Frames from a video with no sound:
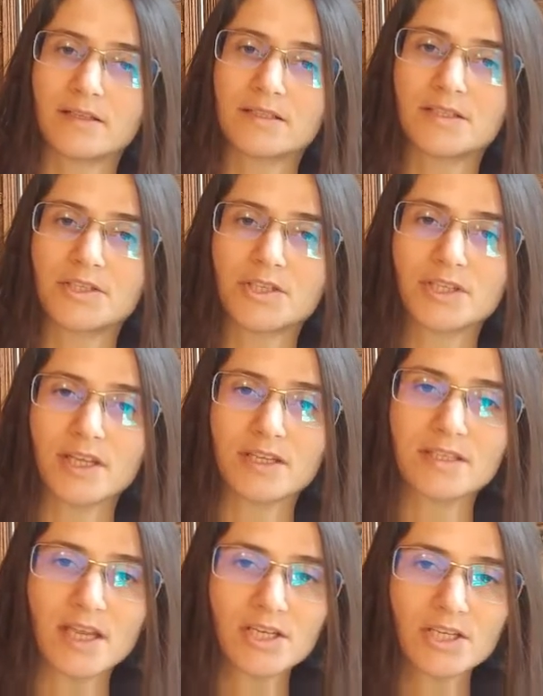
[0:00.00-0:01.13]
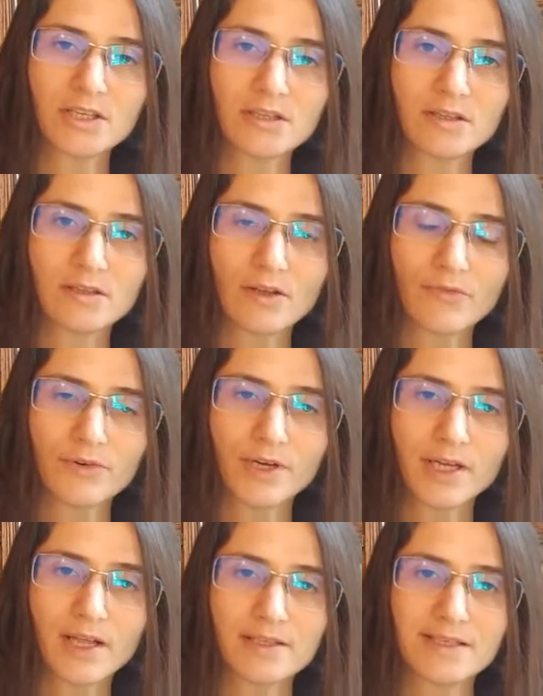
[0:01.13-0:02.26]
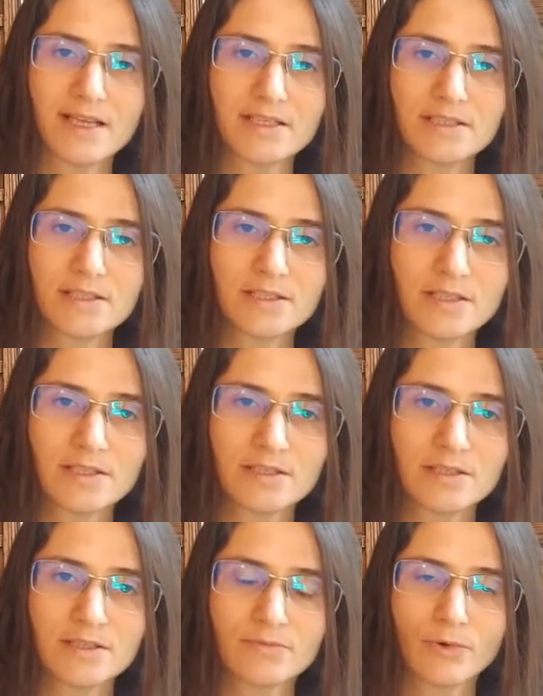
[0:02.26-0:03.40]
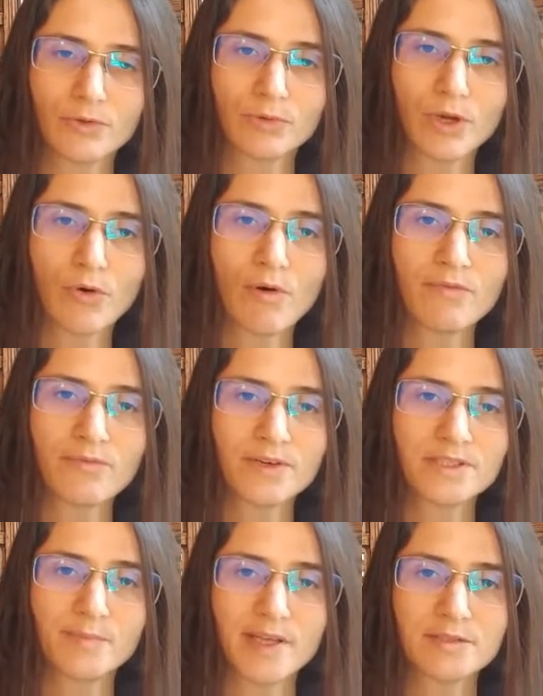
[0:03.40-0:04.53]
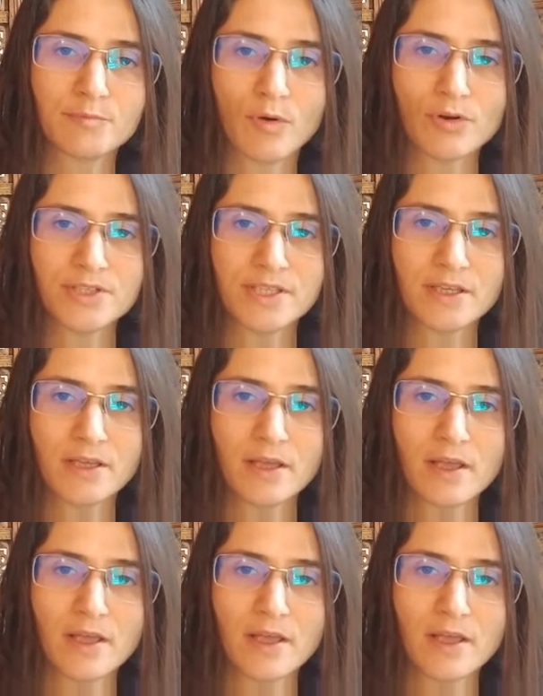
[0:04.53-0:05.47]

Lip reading: such taxation of greenhouse gases is what we call a first best policy,